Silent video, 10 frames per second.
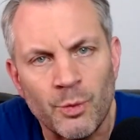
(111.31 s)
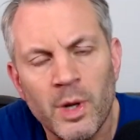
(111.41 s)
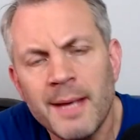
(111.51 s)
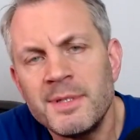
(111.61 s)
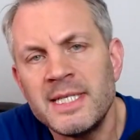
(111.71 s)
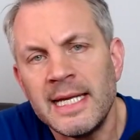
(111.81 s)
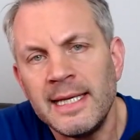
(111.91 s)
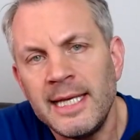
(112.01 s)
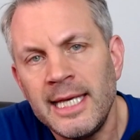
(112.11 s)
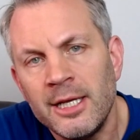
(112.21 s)
What I'm
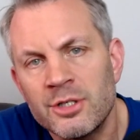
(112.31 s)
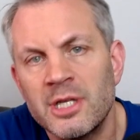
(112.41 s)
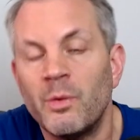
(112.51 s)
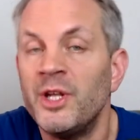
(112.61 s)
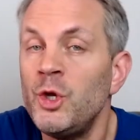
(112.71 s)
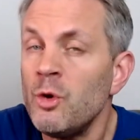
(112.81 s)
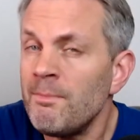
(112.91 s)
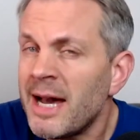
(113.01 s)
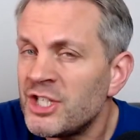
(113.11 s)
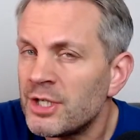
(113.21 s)
saying here is that when you
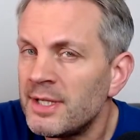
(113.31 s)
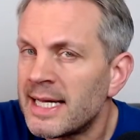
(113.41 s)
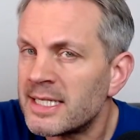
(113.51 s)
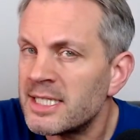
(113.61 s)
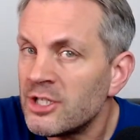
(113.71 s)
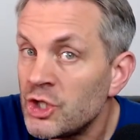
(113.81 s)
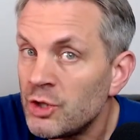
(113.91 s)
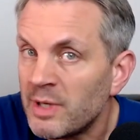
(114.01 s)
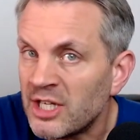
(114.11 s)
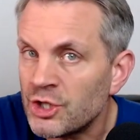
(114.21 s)
imagine that
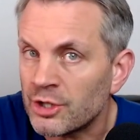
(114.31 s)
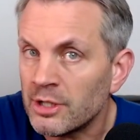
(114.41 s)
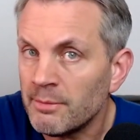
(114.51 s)
situation,